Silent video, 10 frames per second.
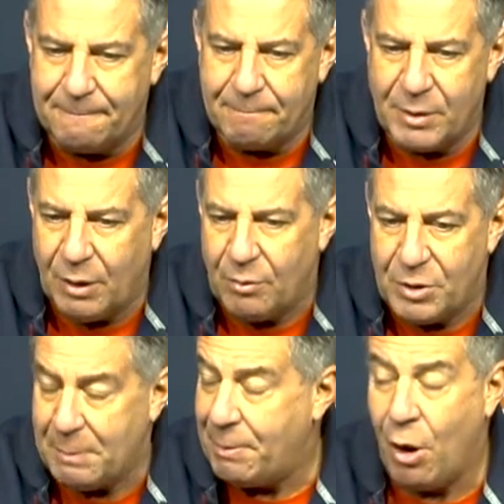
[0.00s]
you know,
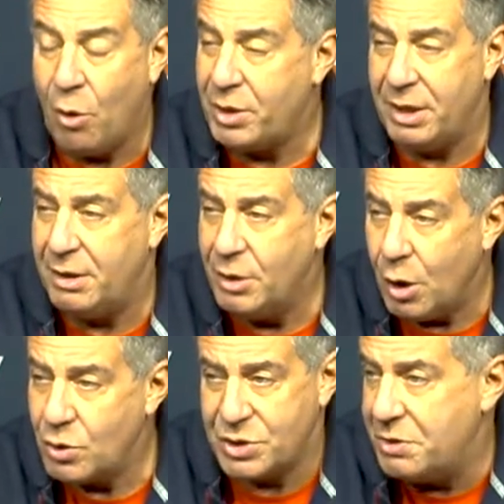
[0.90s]
the opponent
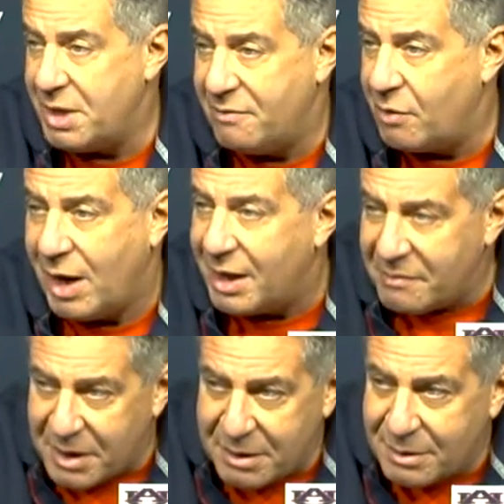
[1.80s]
knows they're never out of it.